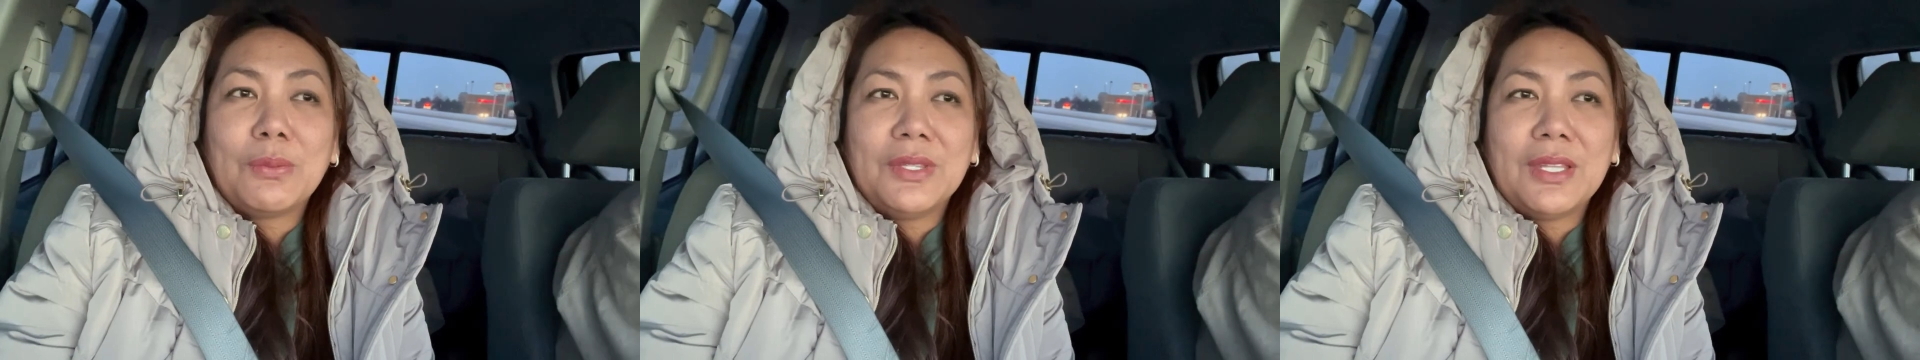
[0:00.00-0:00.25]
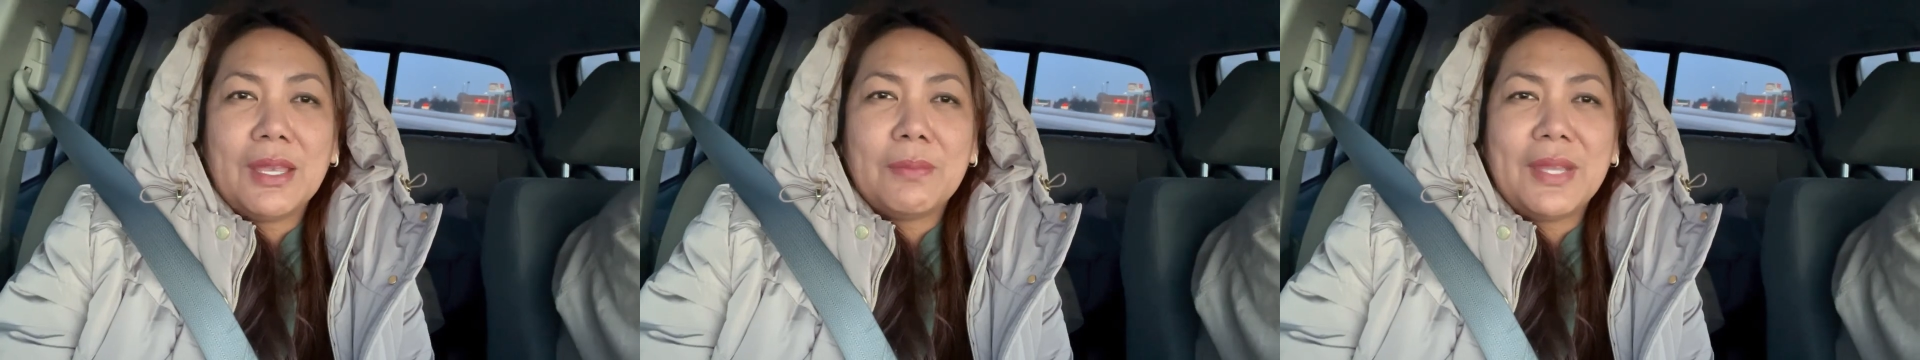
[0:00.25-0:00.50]
with
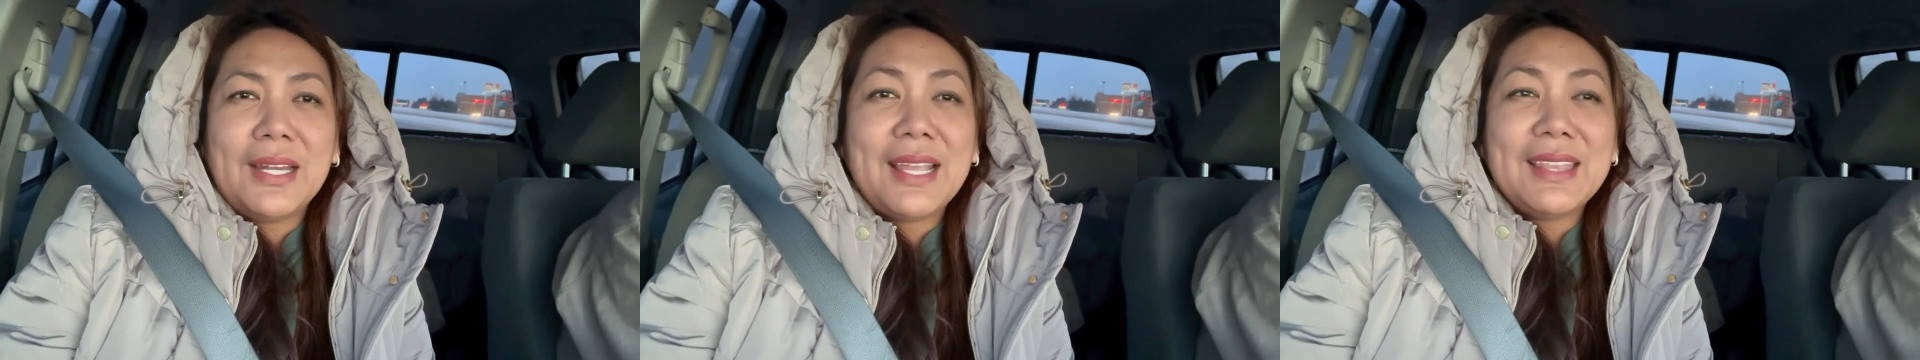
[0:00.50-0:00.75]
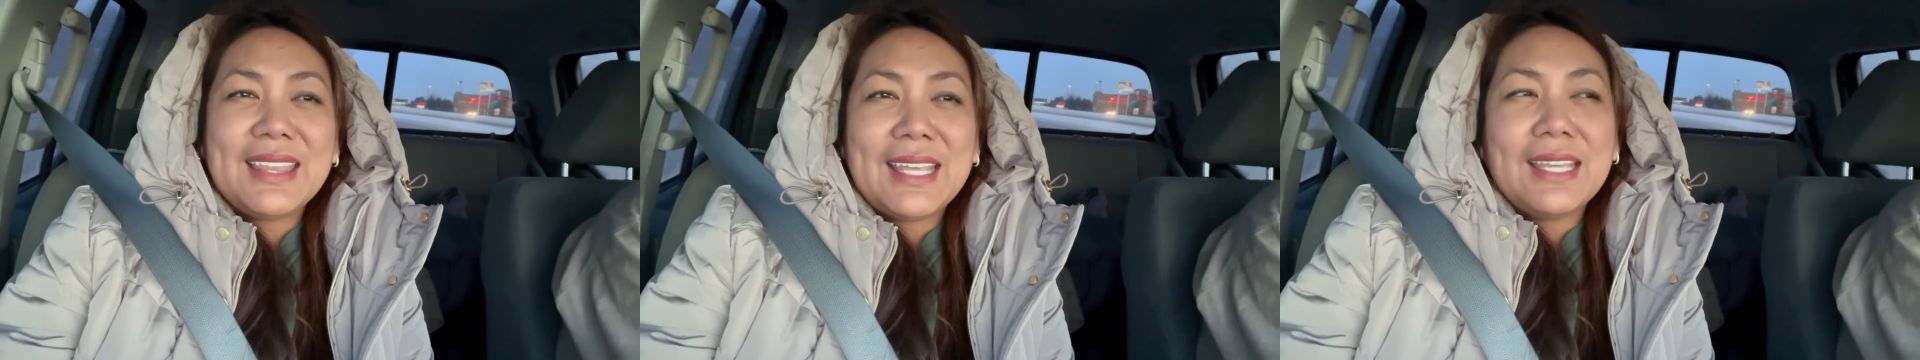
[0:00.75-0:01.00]
them. And I
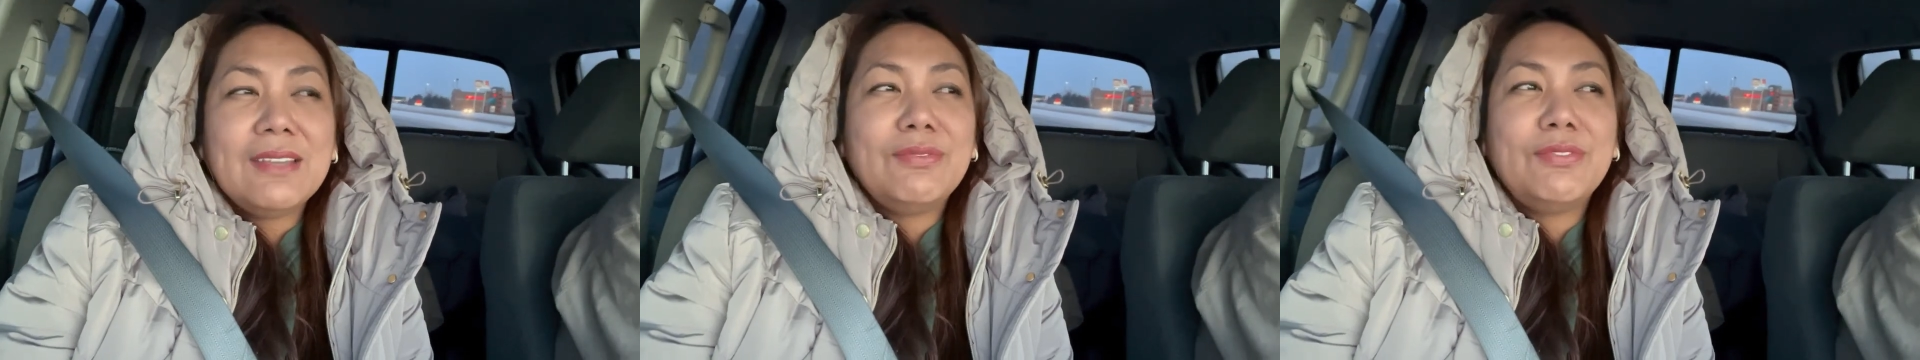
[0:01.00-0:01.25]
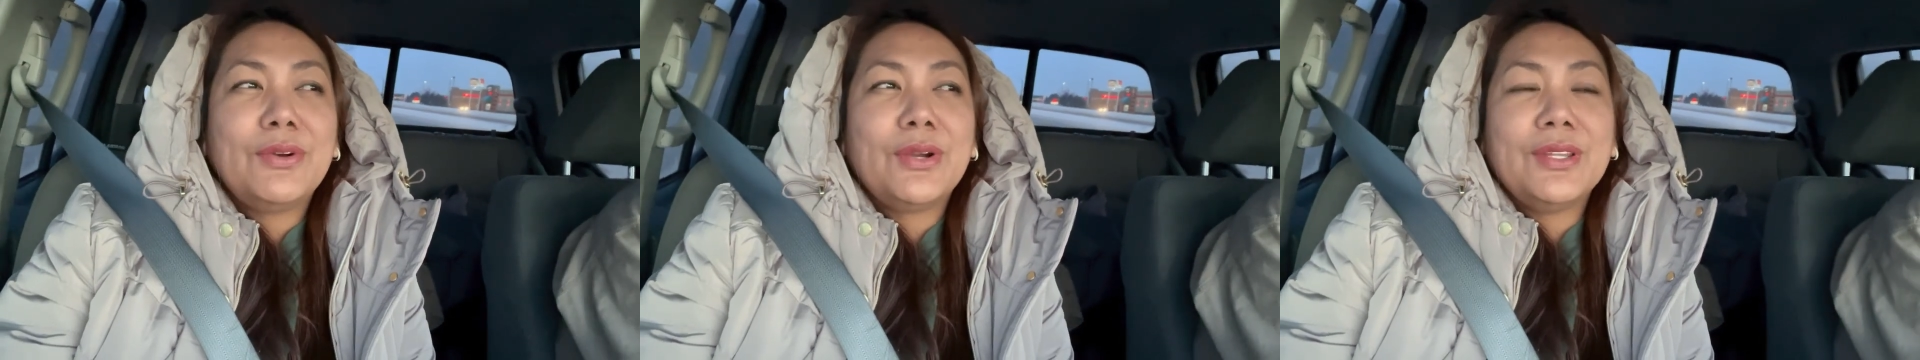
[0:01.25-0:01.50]
think
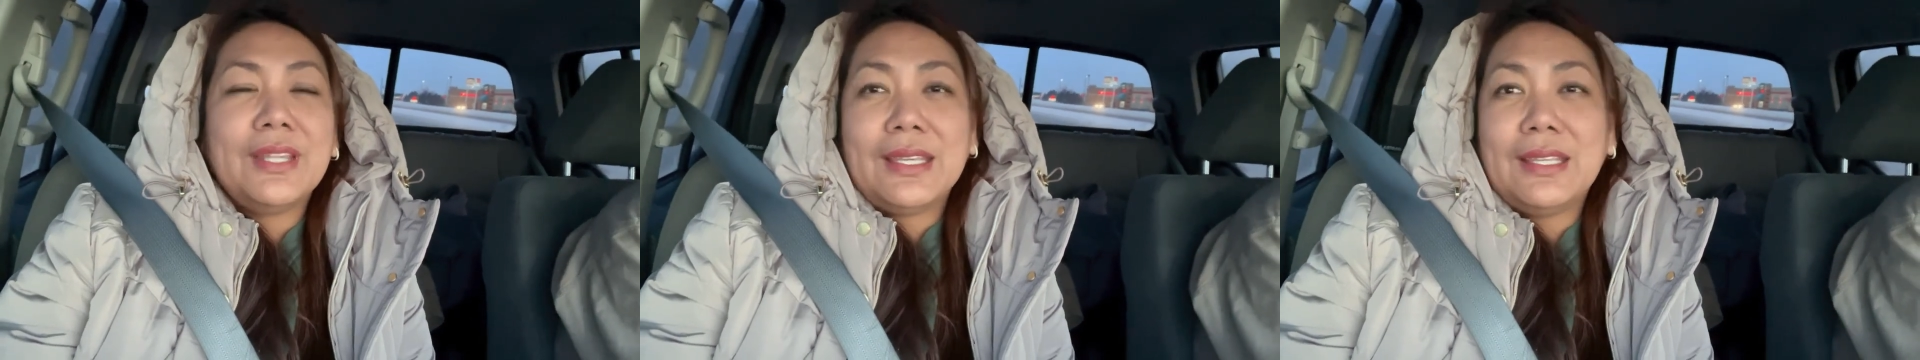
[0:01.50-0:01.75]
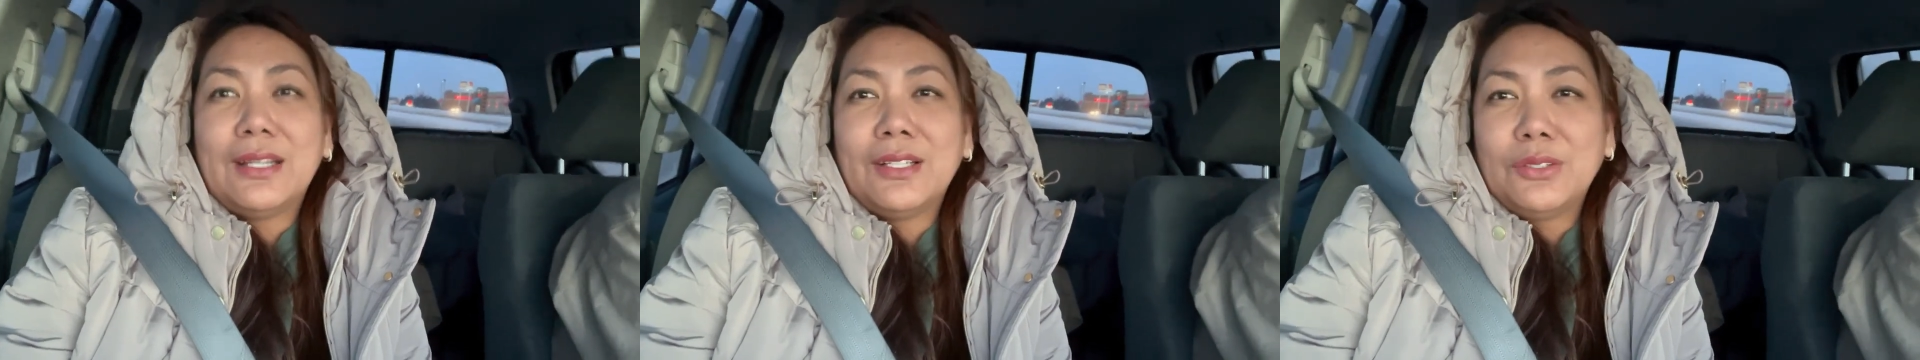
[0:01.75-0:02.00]
for the
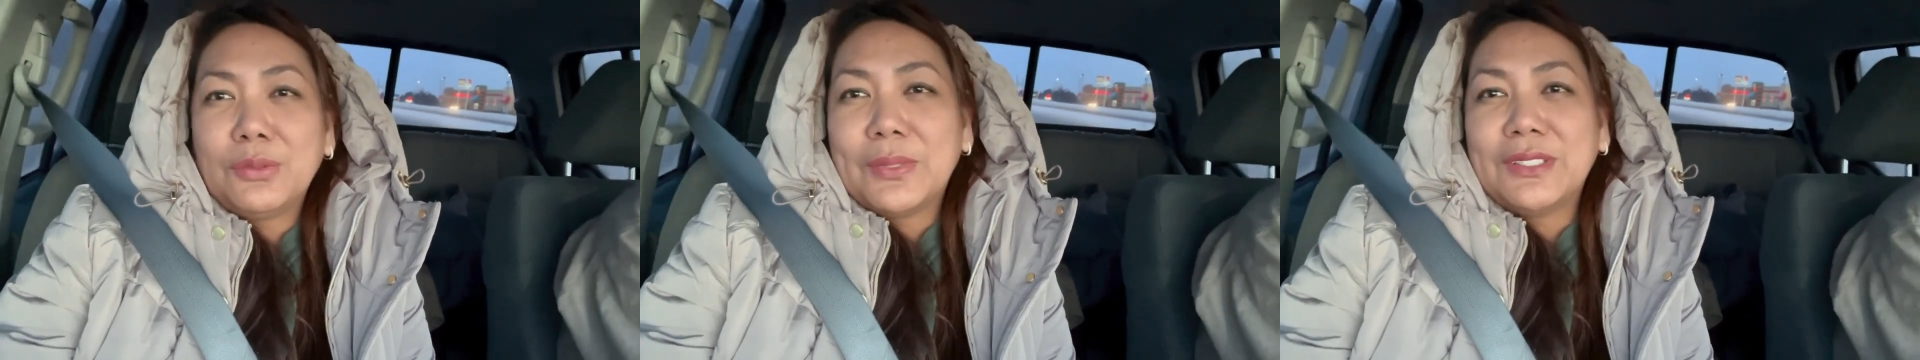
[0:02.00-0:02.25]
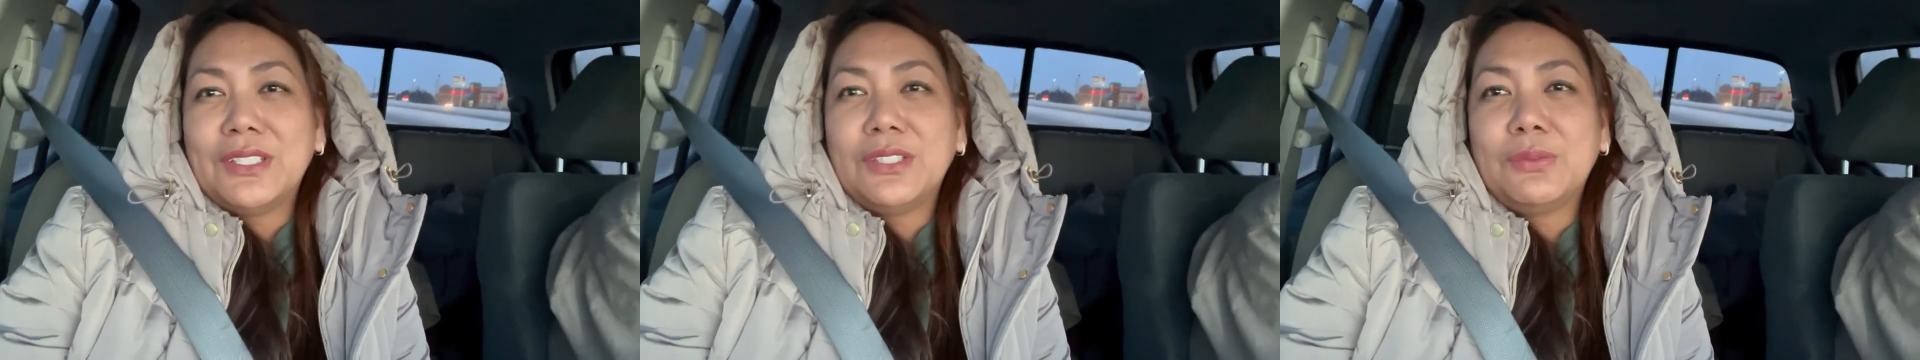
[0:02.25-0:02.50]
year
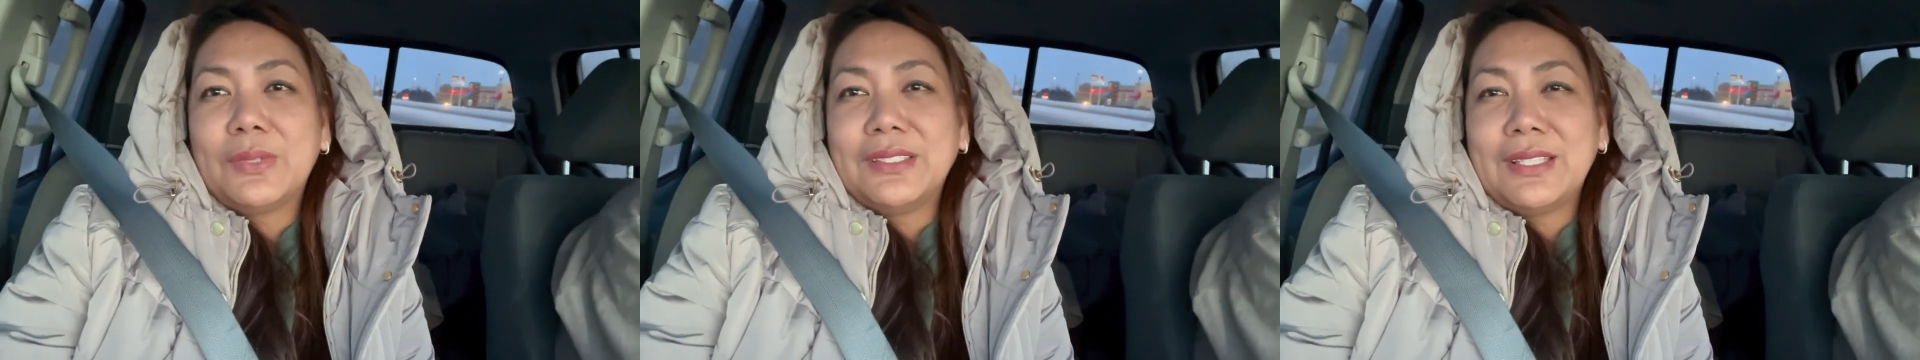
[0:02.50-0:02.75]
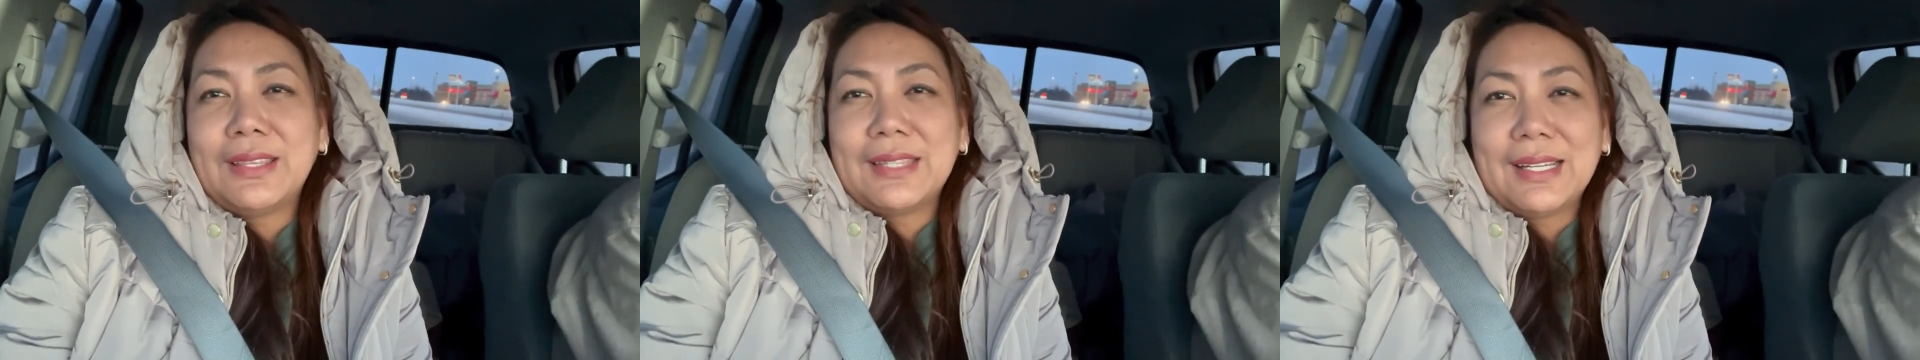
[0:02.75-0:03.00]
2023,